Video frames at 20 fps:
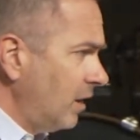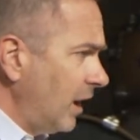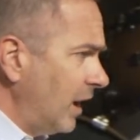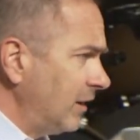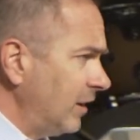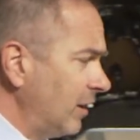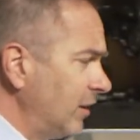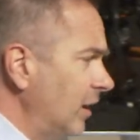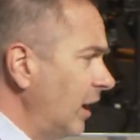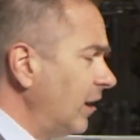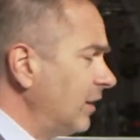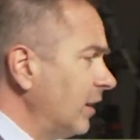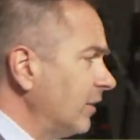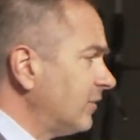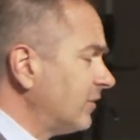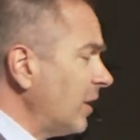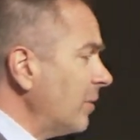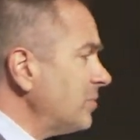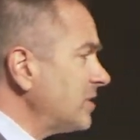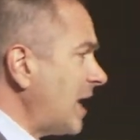and then and then
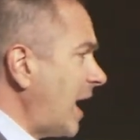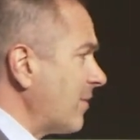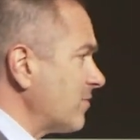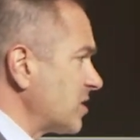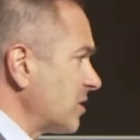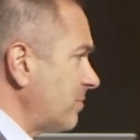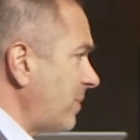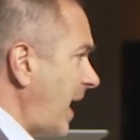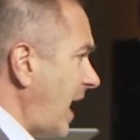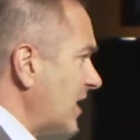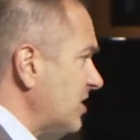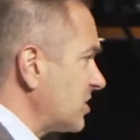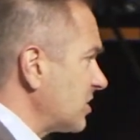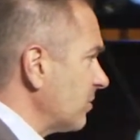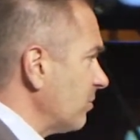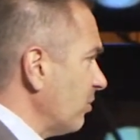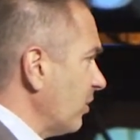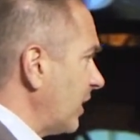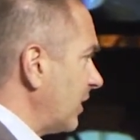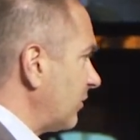sometimes a
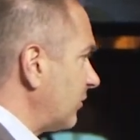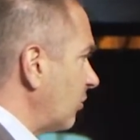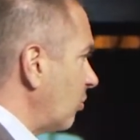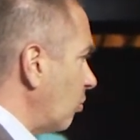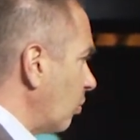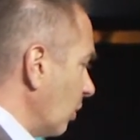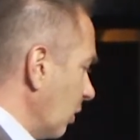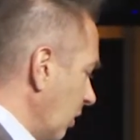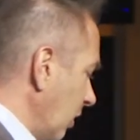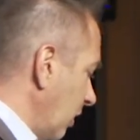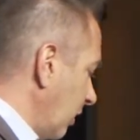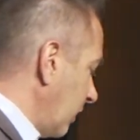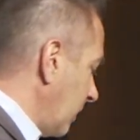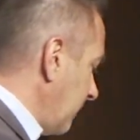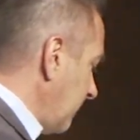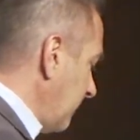pastor brings a word